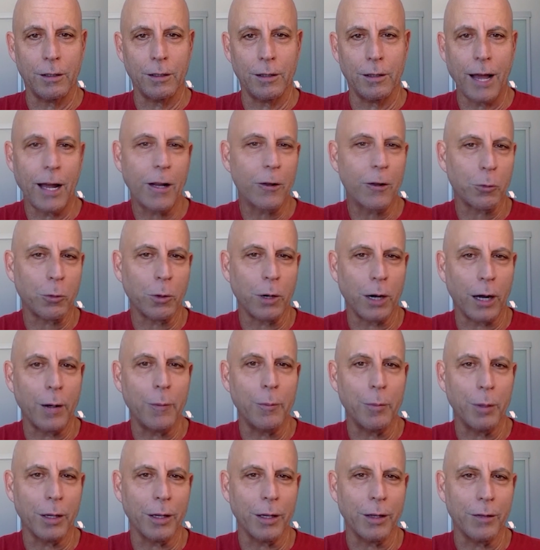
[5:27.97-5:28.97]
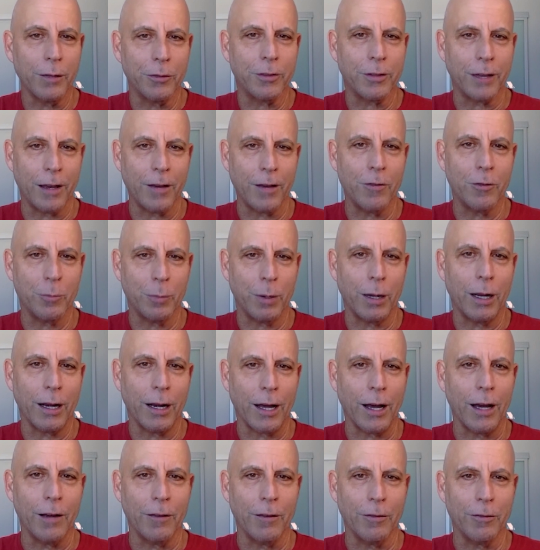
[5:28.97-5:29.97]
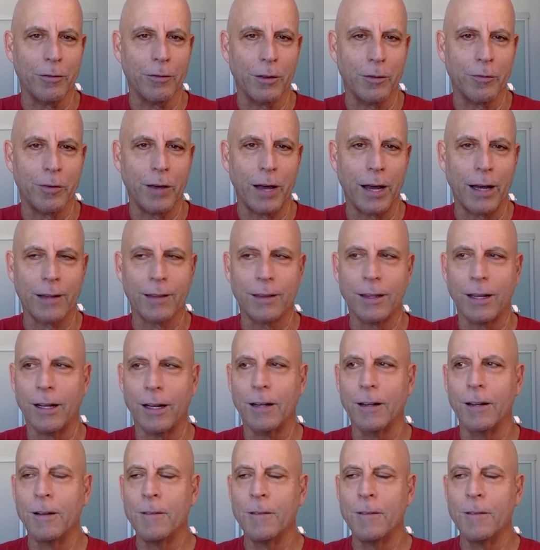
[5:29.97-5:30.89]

That's what I believe saved my life. The fact that